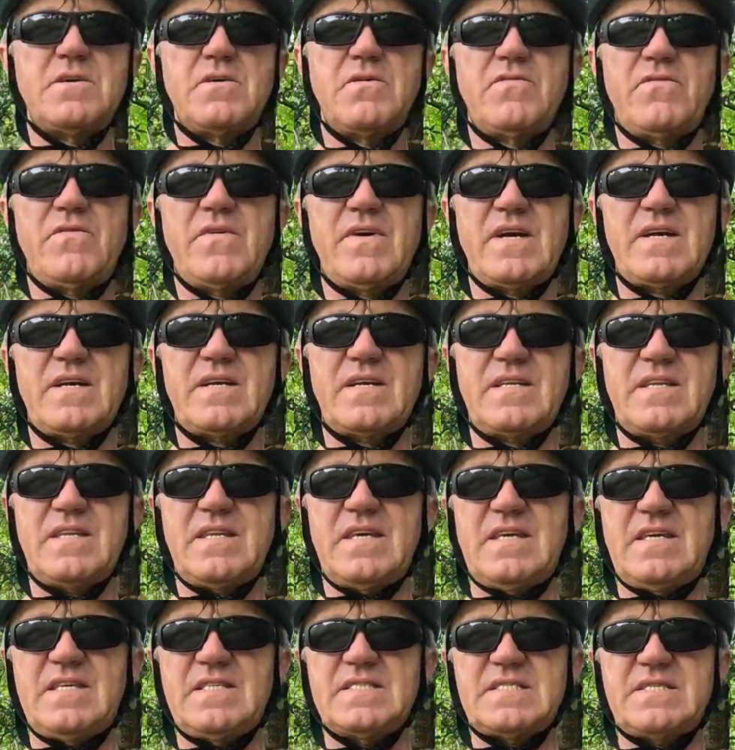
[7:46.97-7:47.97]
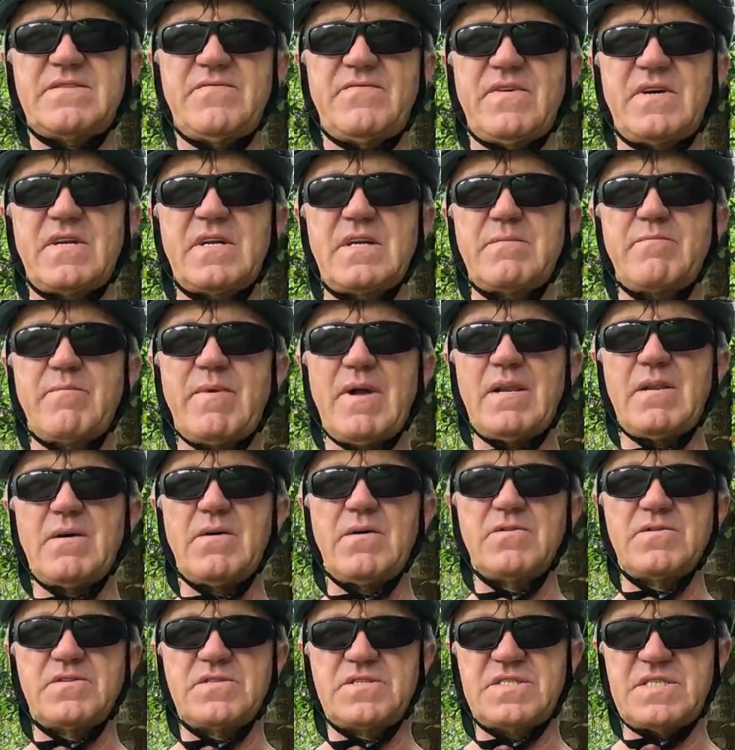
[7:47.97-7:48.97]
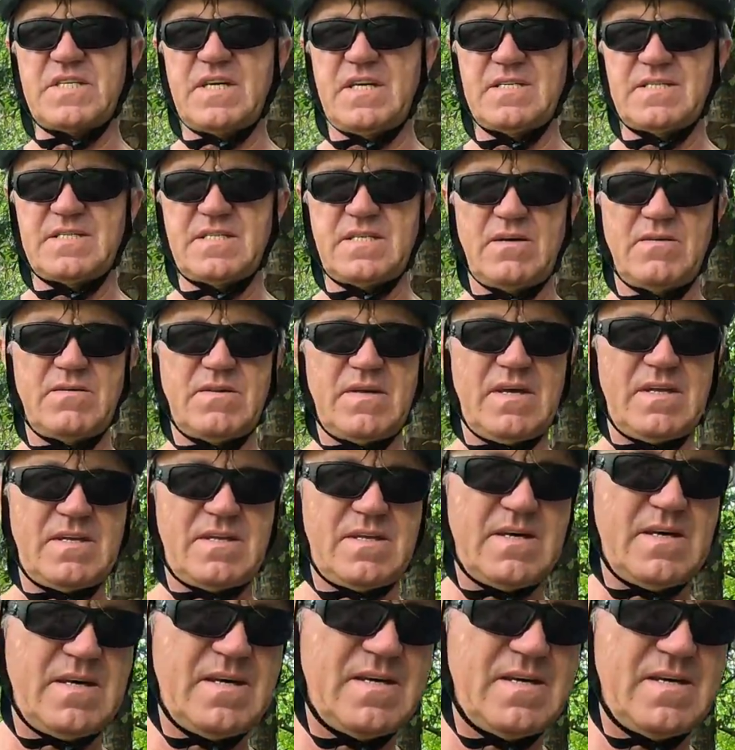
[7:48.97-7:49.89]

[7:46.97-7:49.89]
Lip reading: know where it is, where it belongs, so that